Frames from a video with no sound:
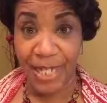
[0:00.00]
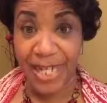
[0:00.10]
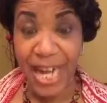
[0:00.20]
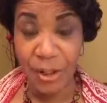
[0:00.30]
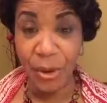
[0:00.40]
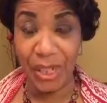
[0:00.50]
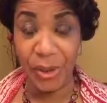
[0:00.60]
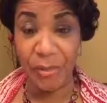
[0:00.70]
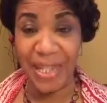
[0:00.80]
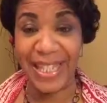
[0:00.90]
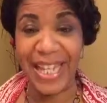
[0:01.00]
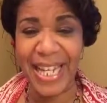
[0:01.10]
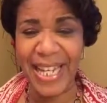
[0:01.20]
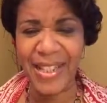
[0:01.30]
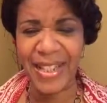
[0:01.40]
Can you hear me?
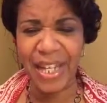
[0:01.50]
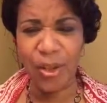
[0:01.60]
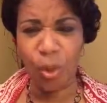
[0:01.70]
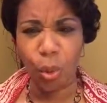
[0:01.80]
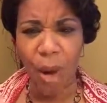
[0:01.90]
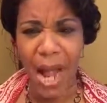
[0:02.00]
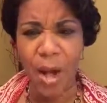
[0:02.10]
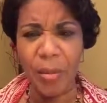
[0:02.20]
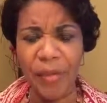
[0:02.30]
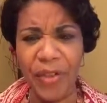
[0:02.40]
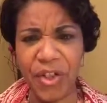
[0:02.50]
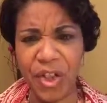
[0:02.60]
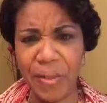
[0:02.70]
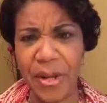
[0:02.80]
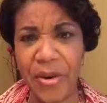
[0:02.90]
Things in the realm of the
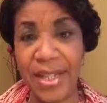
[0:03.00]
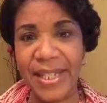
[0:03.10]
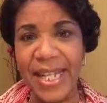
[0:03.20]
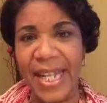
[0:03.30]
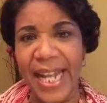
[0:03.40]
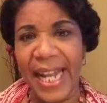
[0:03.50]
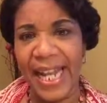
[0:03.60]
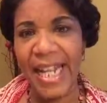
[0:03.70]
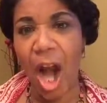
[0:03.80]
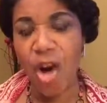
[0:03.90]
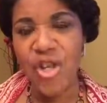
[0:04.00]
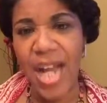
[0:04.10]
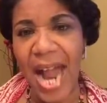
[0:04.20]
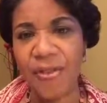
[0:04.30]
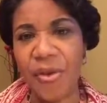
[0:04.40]
spirit, in our
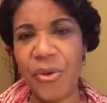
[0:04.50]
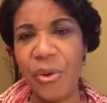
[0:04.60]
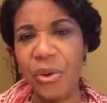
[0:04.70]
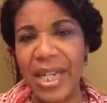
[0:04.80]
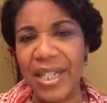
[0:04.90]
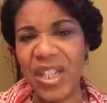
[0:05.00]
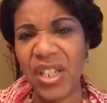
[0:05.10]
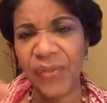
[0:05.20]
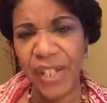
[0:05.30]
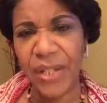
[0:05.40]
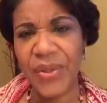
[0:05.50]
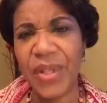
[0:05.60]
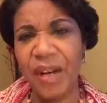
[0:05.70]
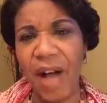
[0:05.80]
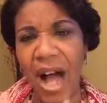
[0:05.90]
natural spheres
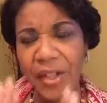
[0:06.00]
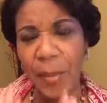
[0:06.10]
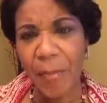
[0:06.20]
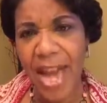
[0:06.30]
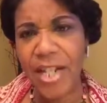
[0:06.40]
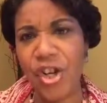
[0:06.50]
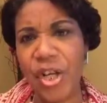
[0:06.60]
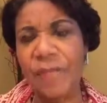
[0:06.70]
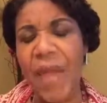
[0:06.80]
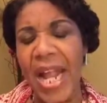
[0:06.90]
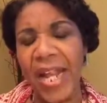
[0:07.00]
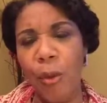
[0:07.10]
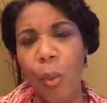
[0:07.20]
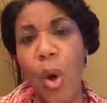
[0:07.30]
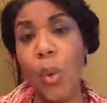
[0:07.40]
of occupation,
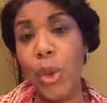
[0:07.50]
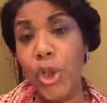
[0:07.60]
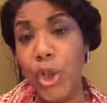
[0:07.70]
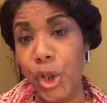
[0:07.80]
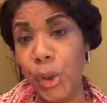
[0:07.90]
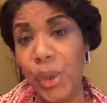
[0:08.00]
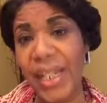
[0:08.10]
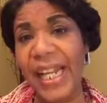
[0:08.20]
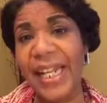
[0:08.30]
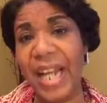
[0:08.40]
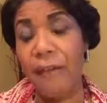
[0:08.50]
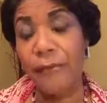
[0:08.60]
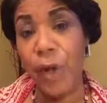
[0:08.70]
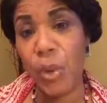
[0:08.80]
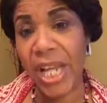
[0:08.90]
in what we're doing in our
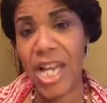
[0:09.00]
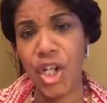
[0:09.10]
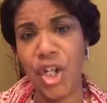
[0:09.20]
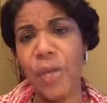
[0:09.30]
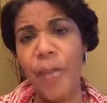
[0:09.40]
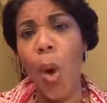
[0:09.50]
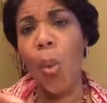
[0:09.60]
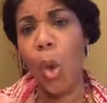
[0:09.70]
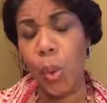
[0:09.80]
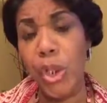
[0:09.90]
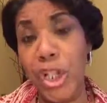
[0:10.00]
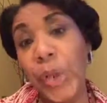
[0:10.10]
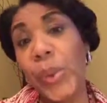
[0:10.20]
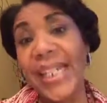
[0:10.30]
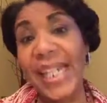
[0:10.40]
vocation, what we're
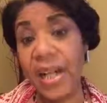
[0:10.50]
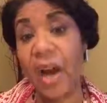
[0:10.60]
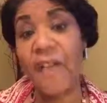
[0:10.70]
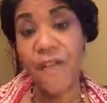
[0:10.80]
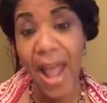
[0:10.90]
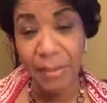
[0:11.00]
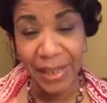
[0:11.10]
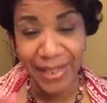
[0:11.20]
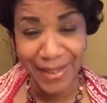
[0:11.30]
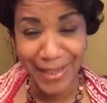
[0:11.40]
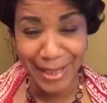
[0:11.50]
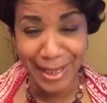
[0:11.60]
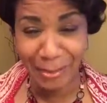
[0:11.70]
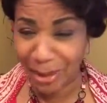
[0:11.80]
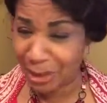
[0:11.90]
doing in our family
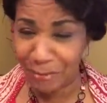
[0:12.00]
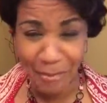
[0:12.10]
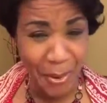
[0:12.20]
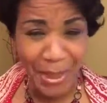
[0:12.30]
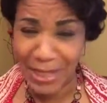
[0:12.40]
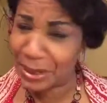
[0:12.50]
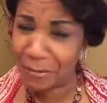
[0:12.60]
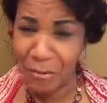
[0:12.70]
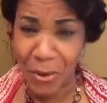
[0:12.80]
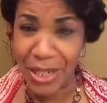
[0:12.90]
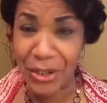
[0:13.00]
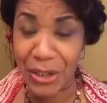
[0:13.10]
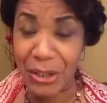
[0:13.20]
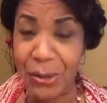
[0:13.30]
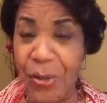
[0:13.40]
systems, good morning
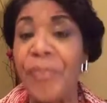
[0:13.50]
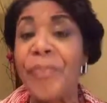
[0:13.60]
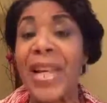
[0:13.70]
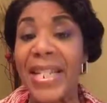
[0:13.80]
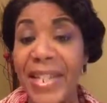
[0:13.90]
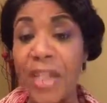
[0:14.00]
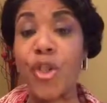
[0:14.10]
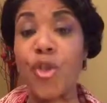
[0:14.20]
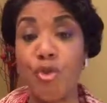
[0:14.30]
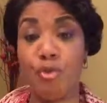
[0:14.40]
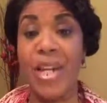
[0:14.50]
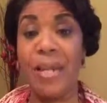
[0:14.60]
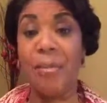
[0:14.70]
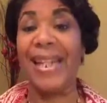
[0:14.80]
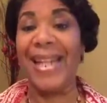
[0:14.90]
to you, is
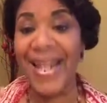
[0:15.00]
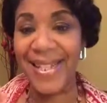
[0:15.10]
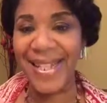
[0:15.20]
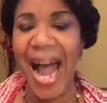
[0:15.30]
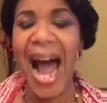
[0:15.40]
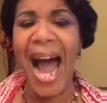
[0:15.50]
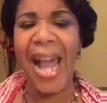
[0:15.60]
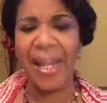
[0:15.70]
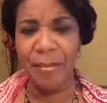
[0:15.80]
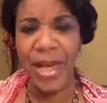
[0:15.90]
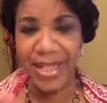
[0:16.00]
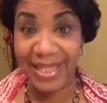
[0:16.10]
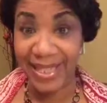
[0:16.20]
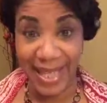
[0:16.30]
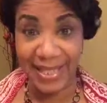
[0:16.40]
extremely time
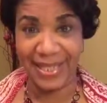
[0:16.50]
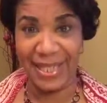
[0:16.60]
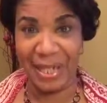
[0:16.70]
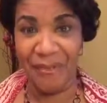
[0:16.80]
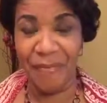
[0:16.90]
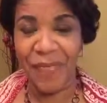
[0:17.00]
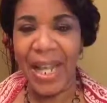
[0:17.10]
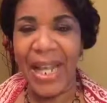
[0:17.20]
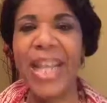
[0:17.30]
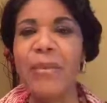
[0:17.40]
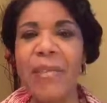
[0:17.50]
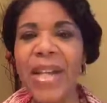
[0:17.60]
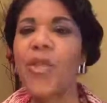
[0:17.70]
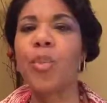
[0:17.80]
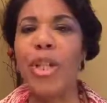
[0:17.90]
sensitive. It
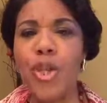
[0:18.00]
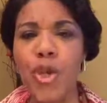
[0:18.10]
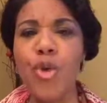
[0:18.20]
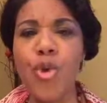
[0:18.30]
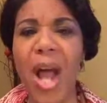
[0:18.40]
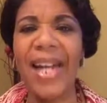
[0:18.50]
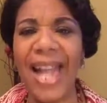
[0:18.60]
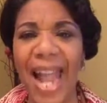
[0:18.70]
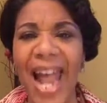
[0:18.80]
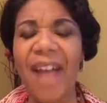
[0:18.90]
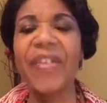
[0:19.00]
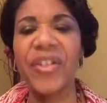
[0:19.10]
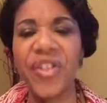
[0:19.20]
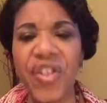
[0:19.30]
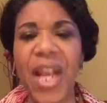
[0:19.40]
means we do not have
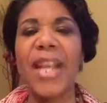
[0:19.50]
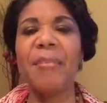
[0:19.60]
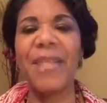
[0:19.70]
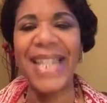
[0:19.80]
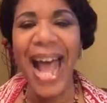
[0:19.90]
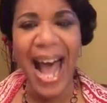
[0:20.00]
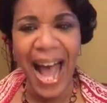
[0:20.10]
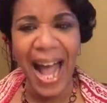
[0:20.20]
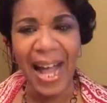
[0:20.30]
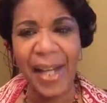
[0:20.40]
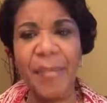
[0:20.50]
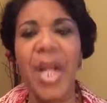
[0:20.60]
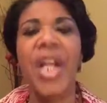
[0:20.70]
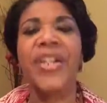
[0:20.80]
the same time